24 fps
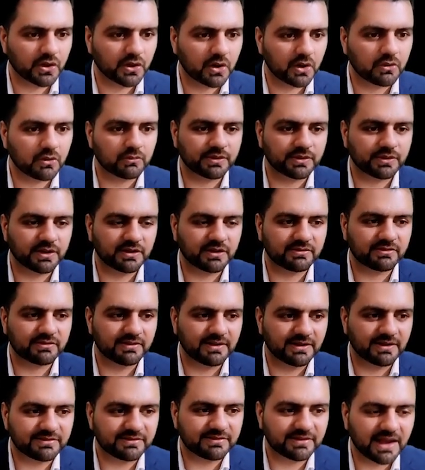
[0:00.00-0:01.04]

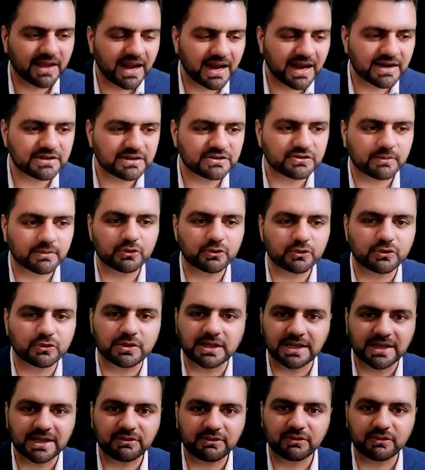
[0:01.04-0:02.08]
this adds up to the
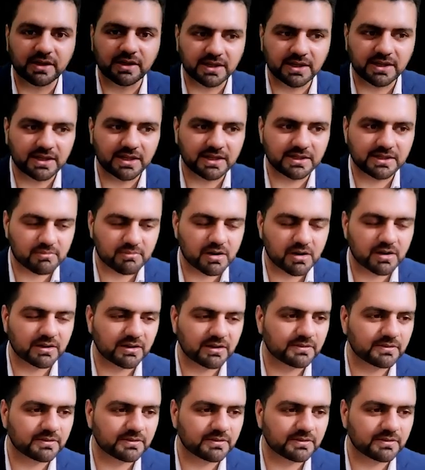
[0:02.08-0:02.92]
liquidity in the market.